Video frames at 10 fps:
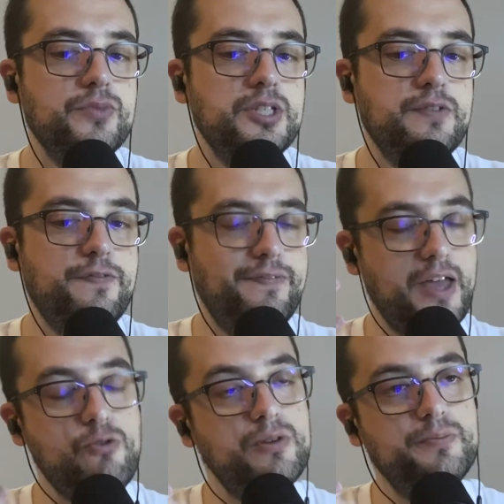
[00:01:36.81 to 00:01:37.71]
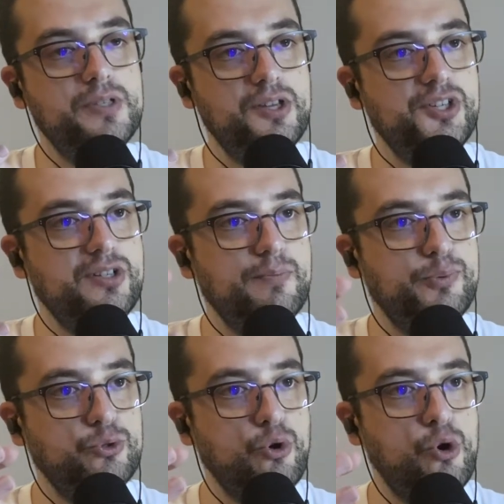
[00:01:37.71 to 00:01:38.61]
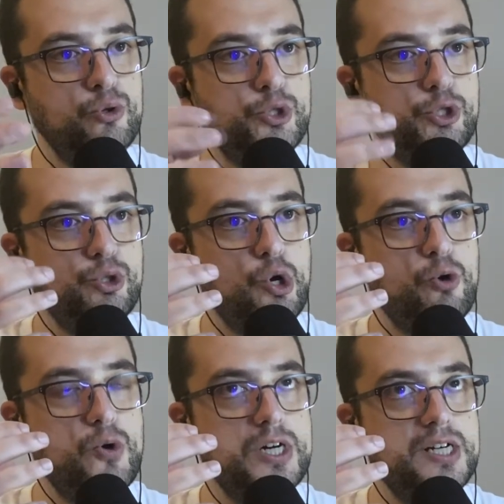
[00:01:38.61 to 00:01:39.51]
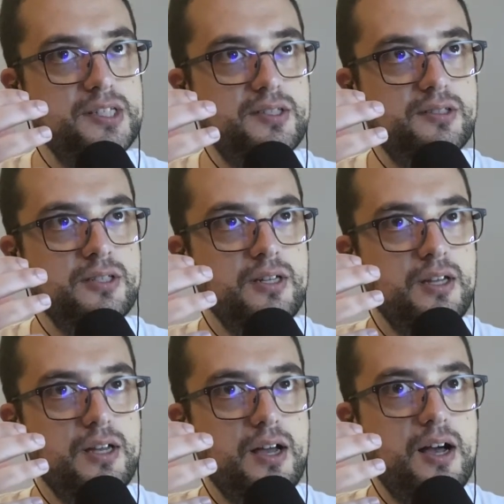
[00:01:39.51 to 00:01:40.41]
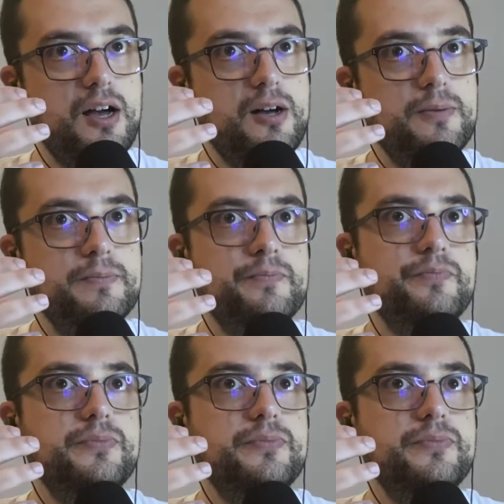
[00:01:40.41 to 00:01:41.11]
develop this approach towards again